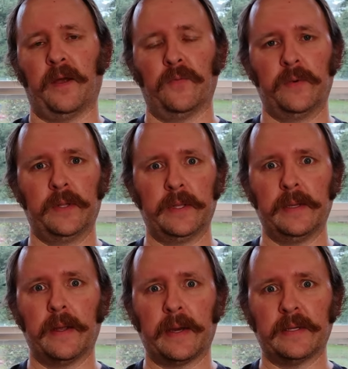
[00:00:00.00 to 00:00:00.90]
really
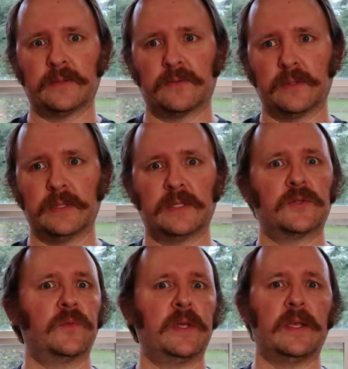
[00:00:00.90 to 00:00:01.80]
nice, really
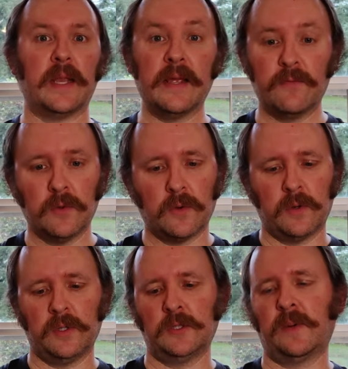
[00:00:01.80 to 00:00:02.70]
sweet navel
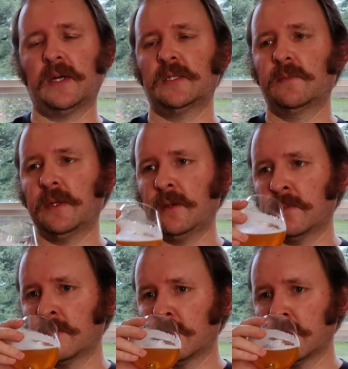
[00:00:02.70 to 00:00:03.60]
orange possibly.
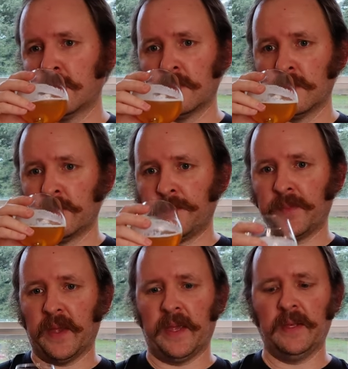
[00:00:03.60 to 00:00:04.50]

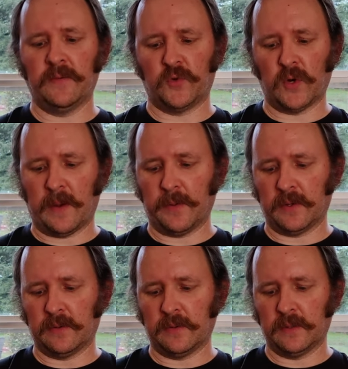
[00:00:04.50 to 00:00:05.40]
A hint of
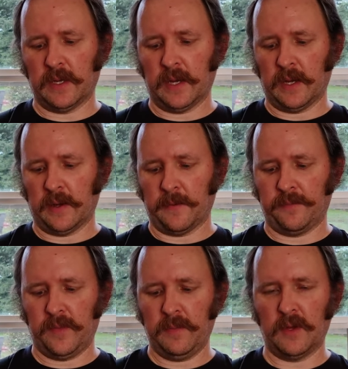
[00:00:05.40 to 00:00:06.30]
tropical,
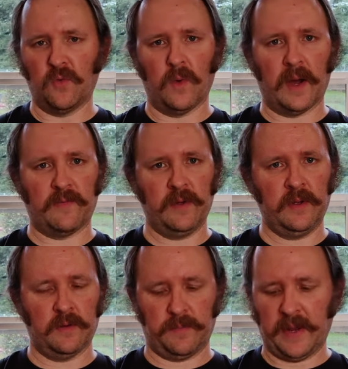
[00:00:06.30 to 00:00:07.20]
maybe guava
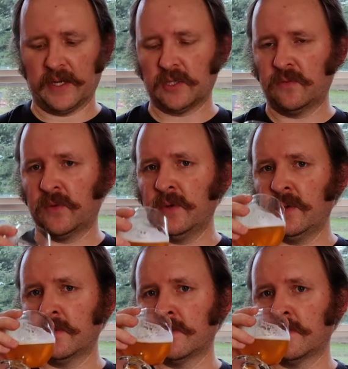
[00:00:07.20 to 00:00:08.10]
or passion fruit.